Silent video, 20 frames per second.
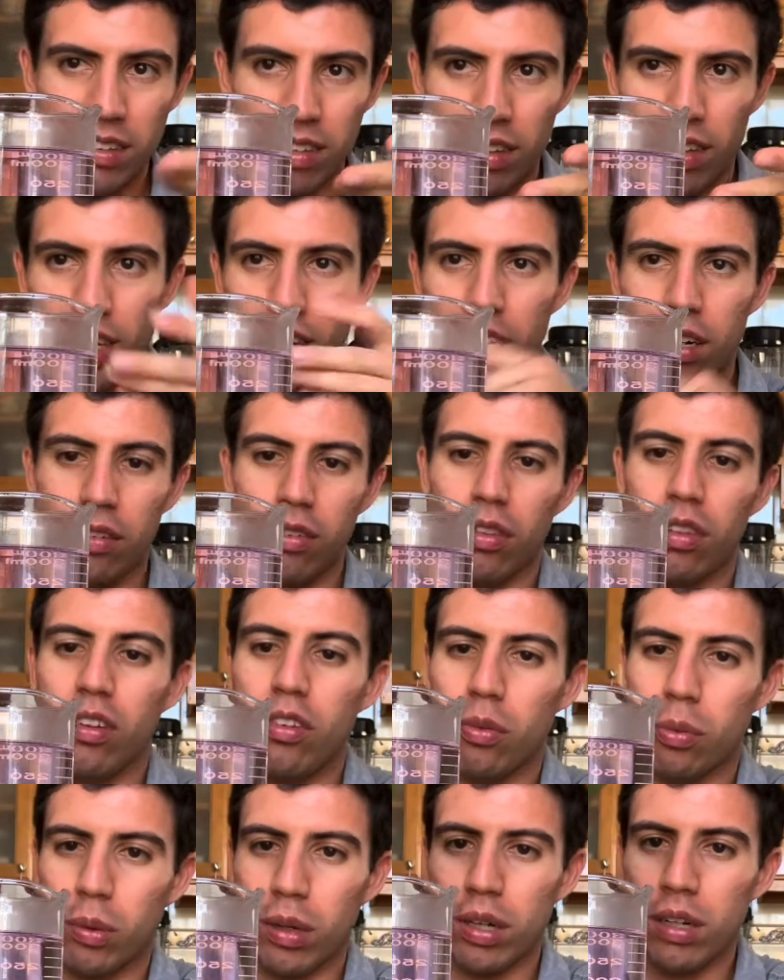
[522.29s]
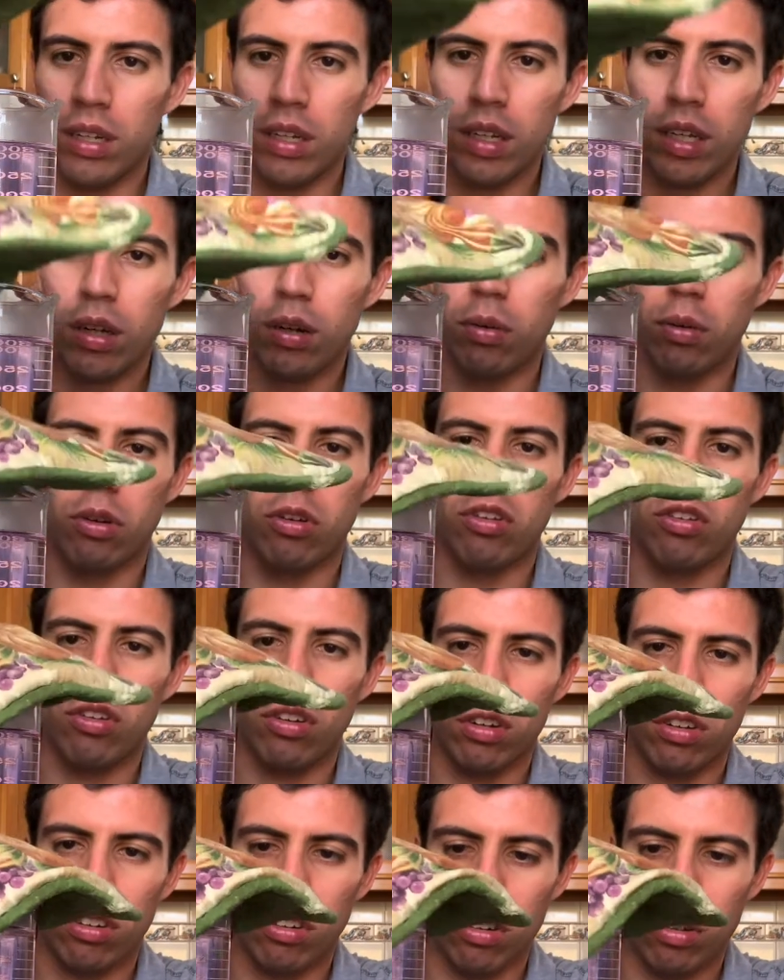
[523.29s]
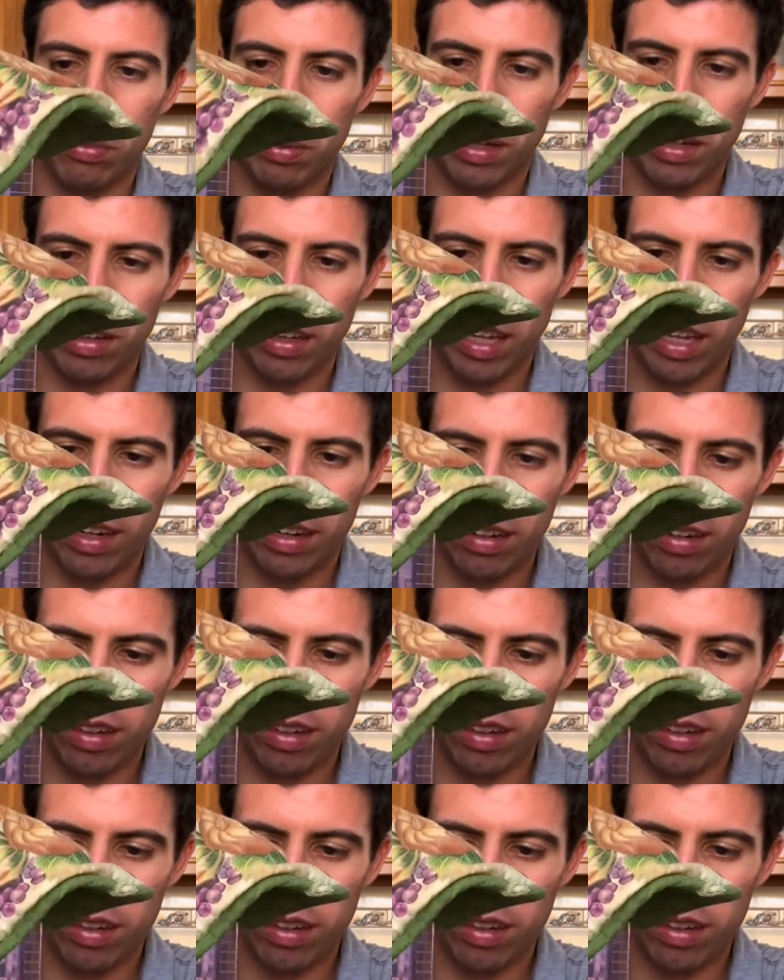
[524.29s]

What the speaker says: and then after this one, which took just about that